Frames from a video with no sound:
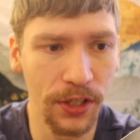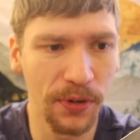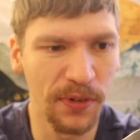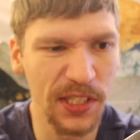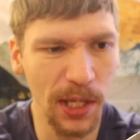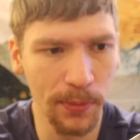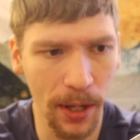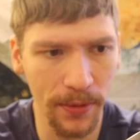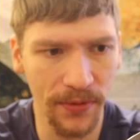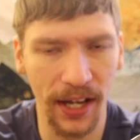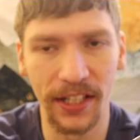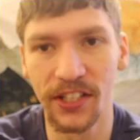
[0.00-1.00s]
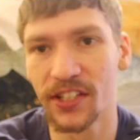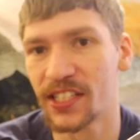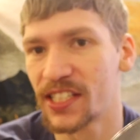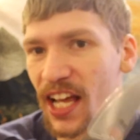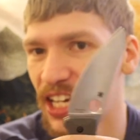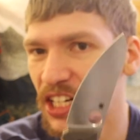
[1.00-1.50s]
You can sometimes find these on
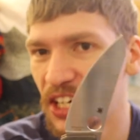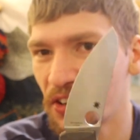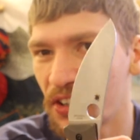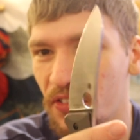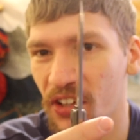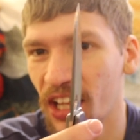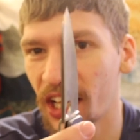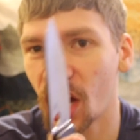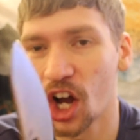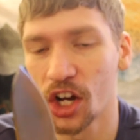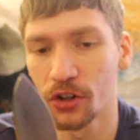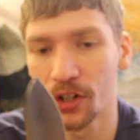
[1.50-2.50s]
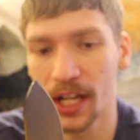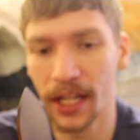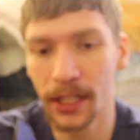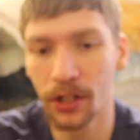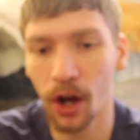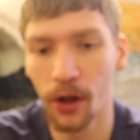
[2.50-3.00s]
secondary for like
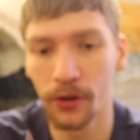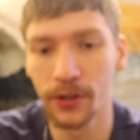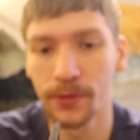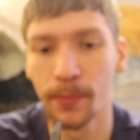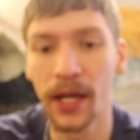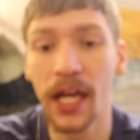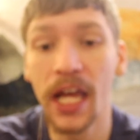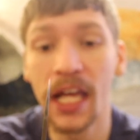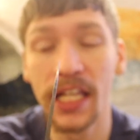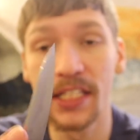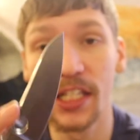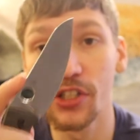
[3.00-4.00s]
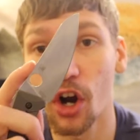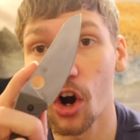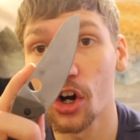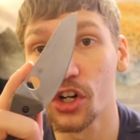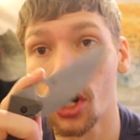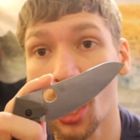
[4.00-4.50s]
$180, but these things
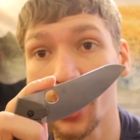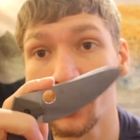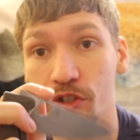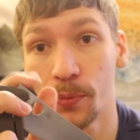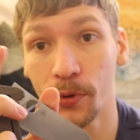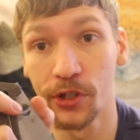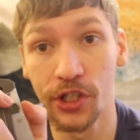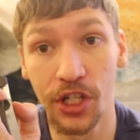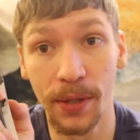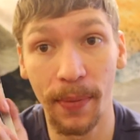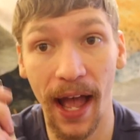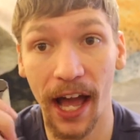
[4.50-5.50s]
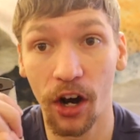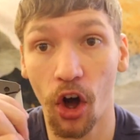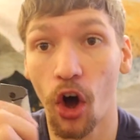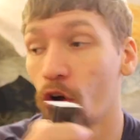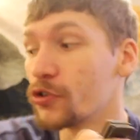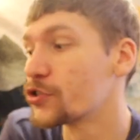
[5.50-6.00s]
are not super cheap at all.